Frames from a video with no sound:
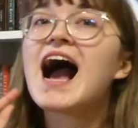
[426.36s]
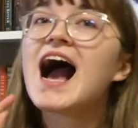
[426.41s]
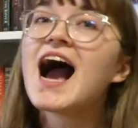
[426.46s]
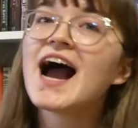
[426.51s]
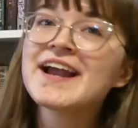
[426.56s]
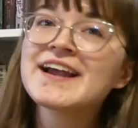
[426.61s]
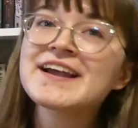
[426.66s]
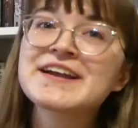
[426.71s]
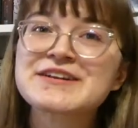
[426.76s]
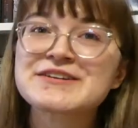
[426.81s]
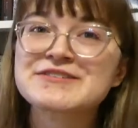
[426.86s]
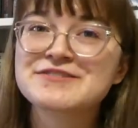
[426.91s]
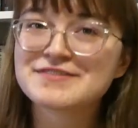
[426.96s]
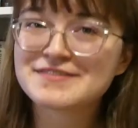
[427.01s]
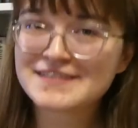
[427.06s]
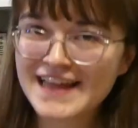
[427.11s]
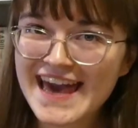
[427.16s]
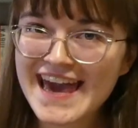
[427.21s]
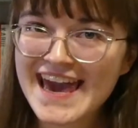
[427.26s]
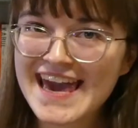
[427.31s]
Iron
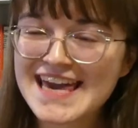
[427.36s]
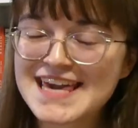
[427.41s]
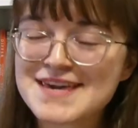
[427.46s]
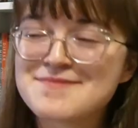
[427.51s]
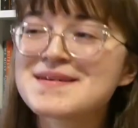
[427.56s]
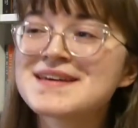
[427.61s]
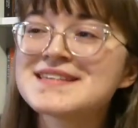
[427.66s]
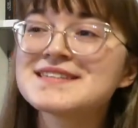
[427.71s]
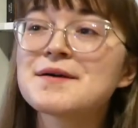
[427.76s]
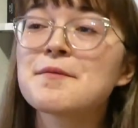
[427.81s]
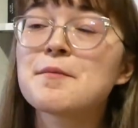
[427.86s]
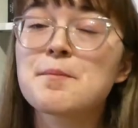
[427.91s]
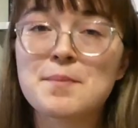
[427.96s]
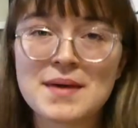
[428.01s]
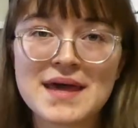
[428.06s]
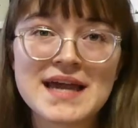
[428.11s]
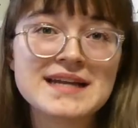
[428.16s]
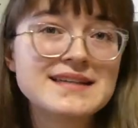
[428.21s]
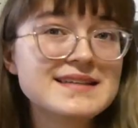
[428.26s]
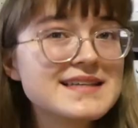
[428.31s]
Flame is a
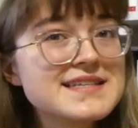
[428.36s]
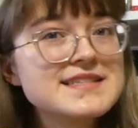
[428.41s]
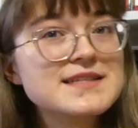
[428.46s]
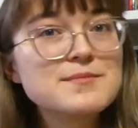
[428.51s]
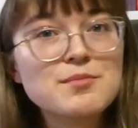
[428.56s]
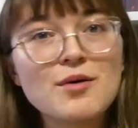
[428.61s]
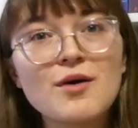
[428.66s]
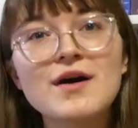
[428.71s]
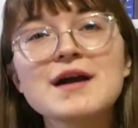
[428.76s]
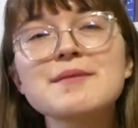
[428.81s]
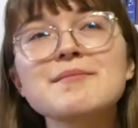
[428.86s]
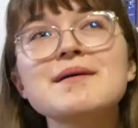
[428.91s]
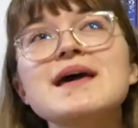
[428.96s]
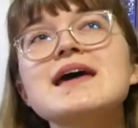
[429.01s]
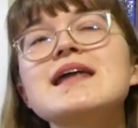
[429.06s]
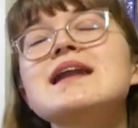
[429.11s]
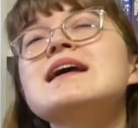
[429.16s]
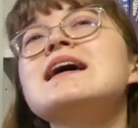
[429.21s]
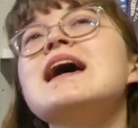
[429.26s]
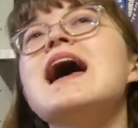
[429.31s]
big
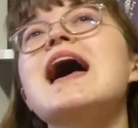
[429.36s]
disappointment,